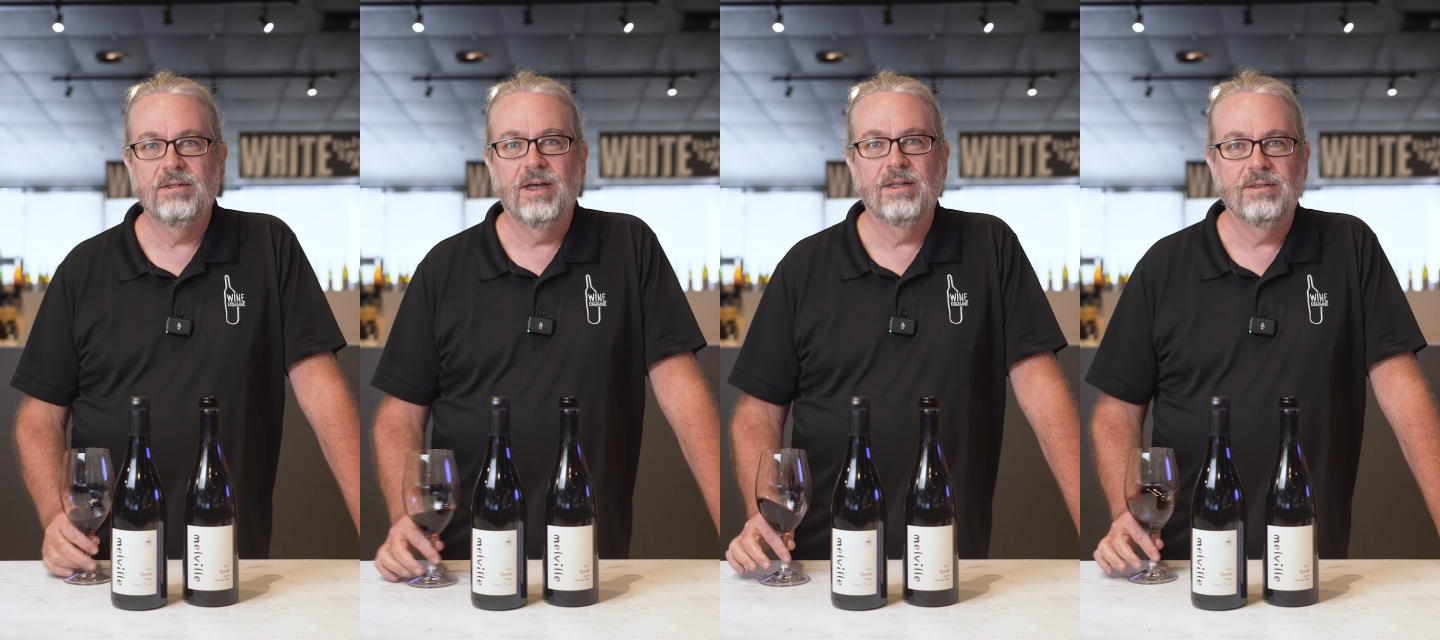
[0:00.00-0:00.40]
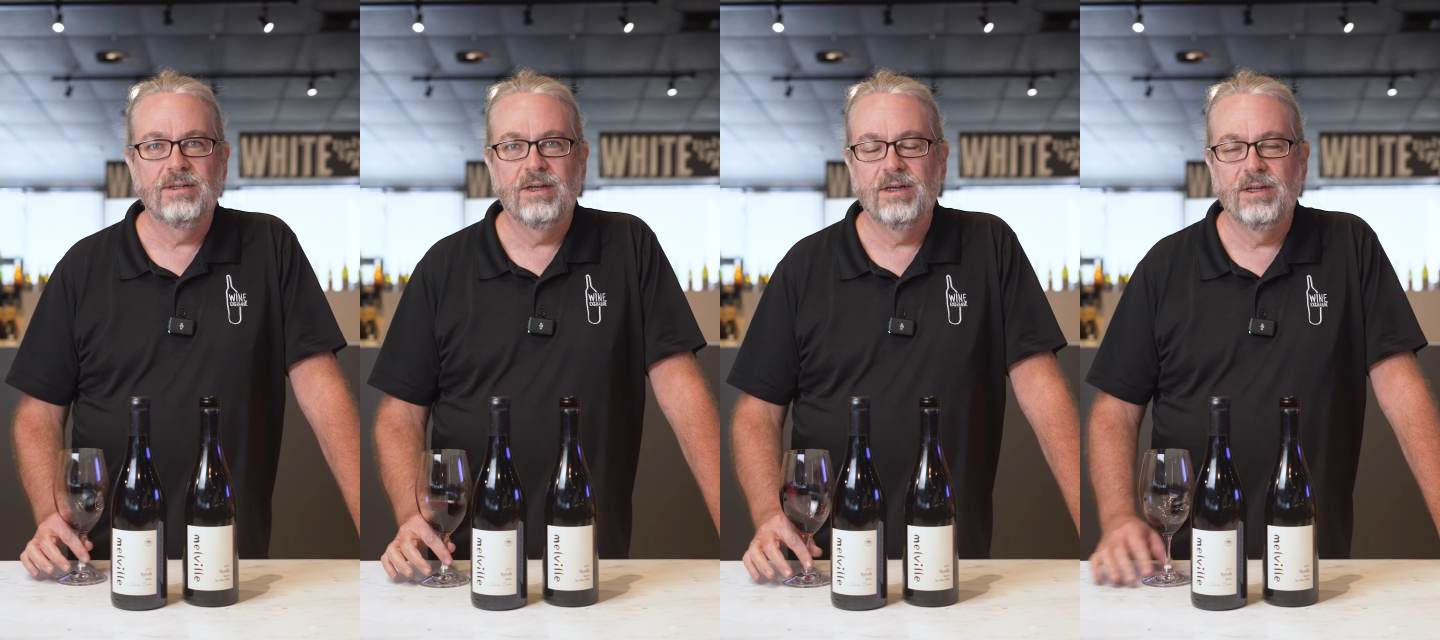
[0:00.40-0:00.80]

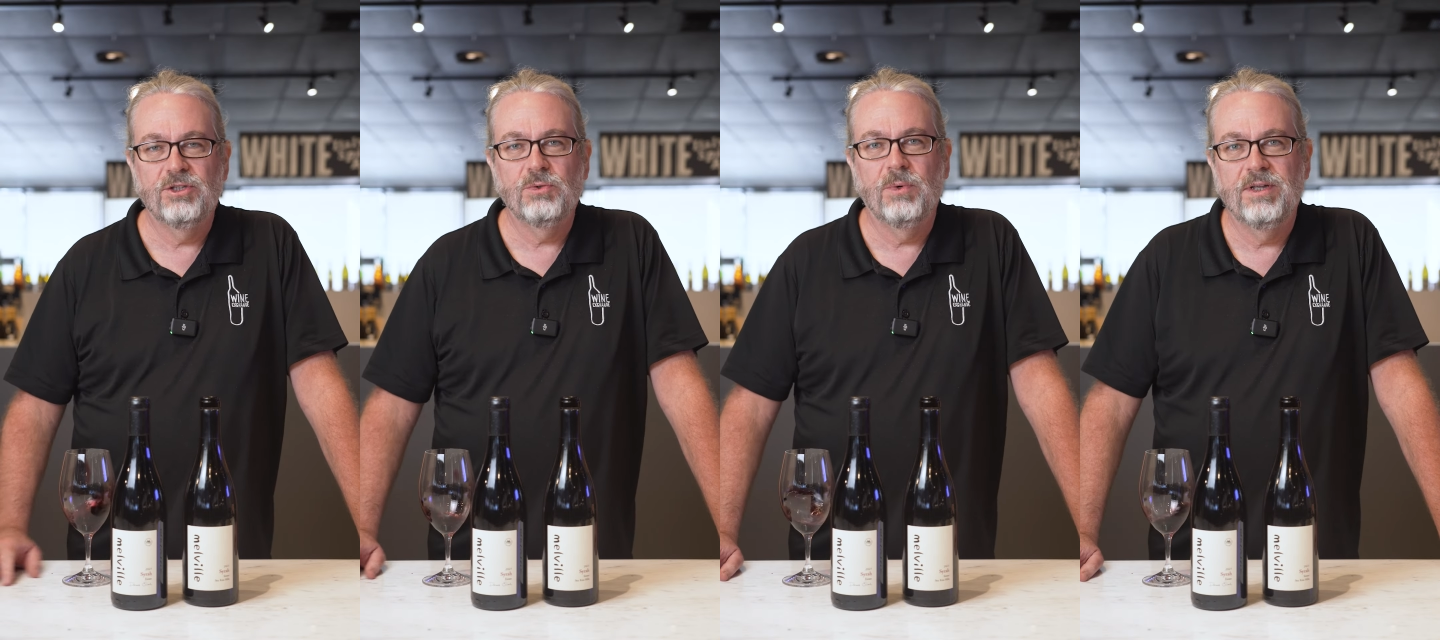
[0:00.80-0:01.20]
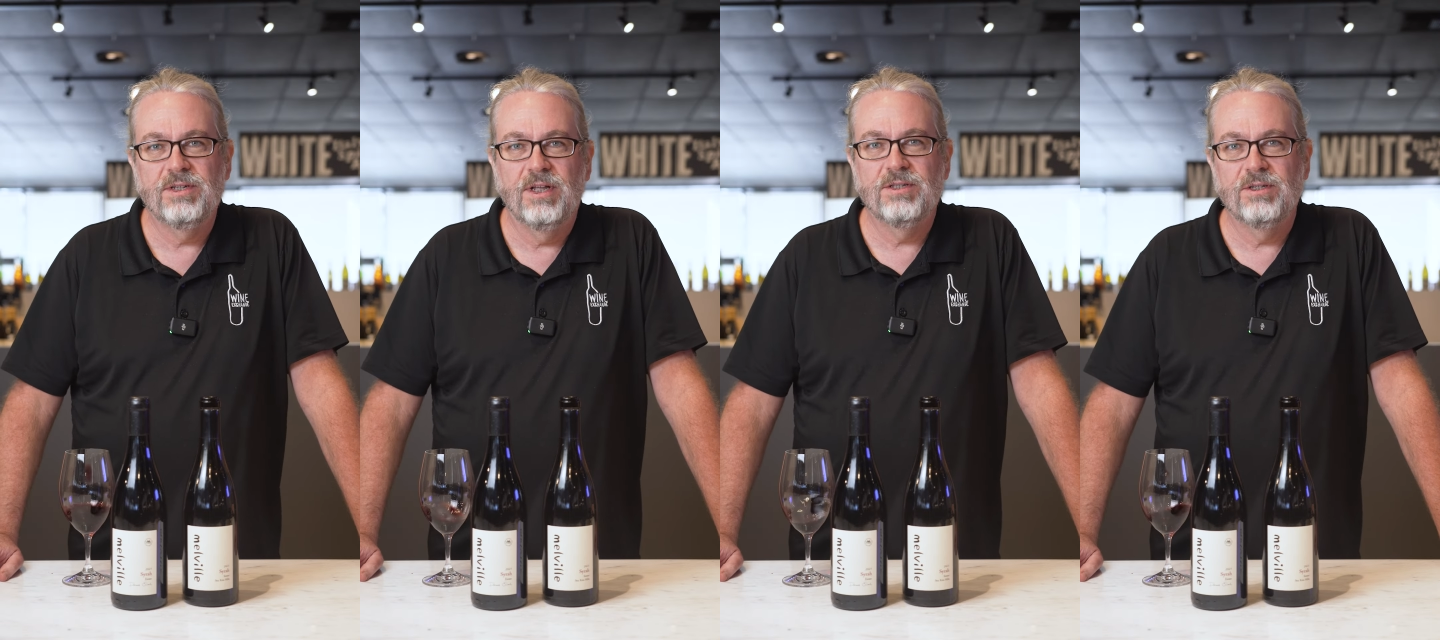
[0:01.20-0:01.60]
at 20
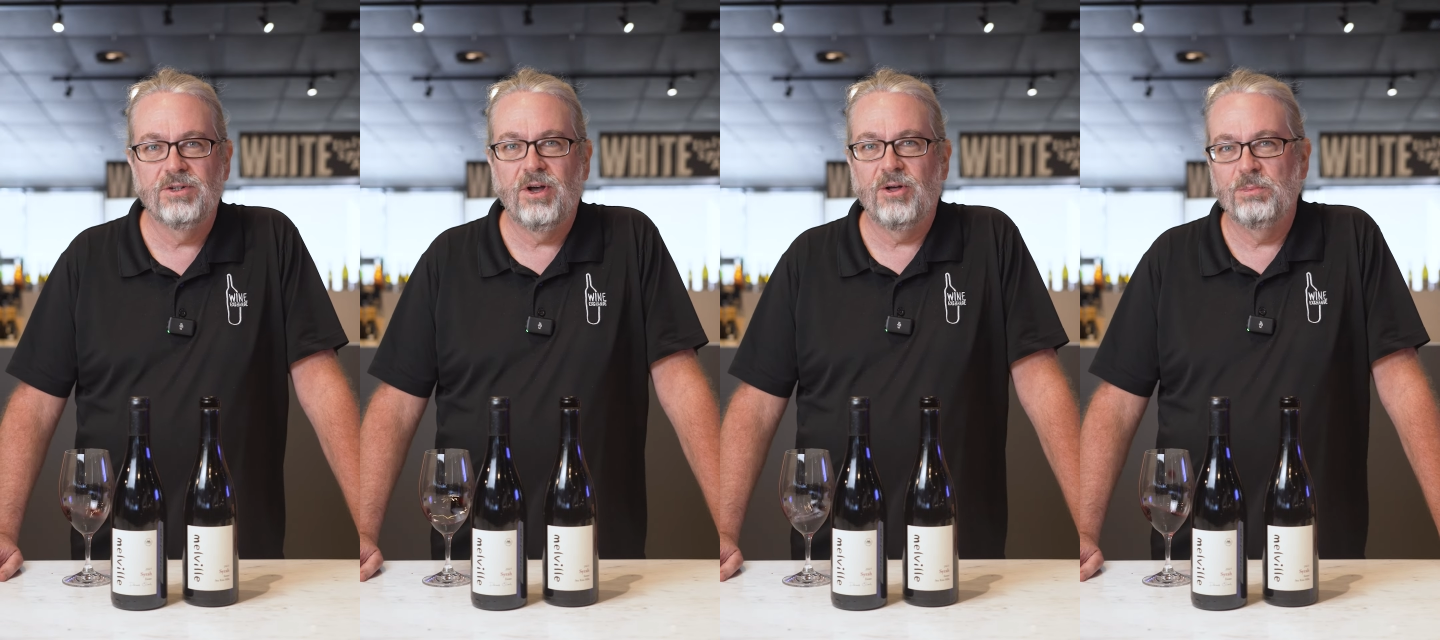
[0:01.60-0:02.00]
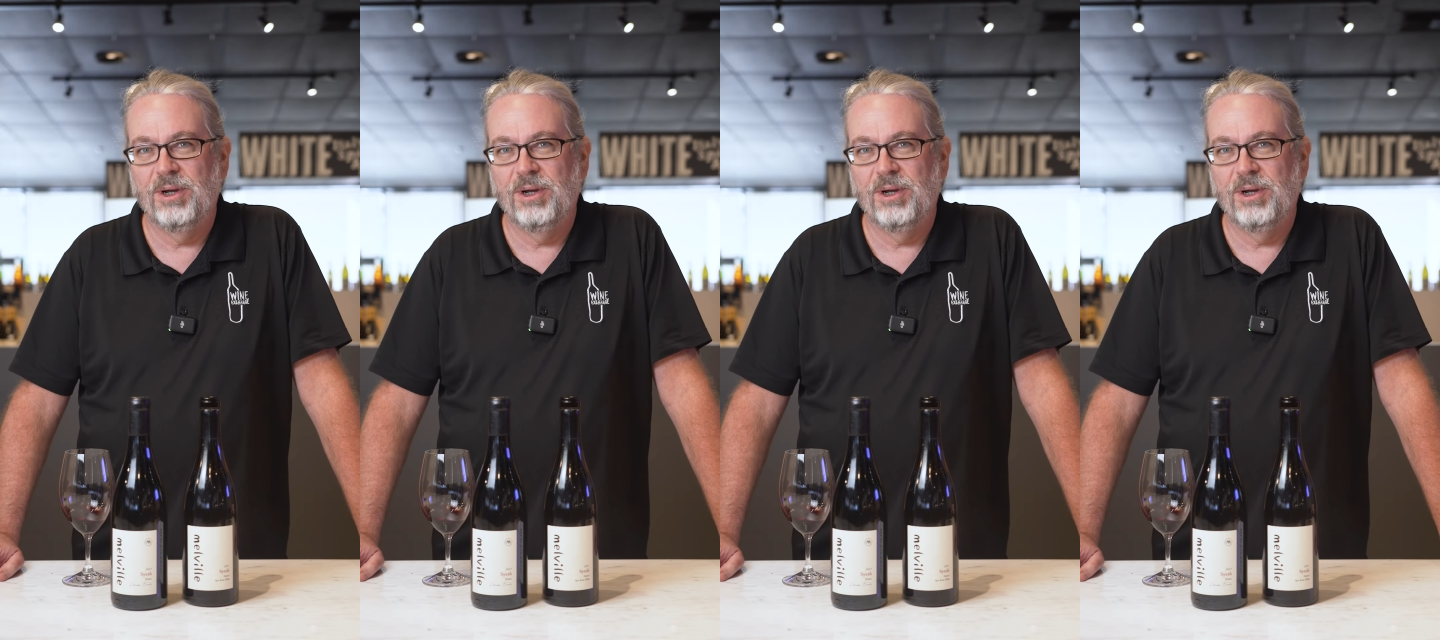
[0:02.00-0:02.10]
cents in the dollar,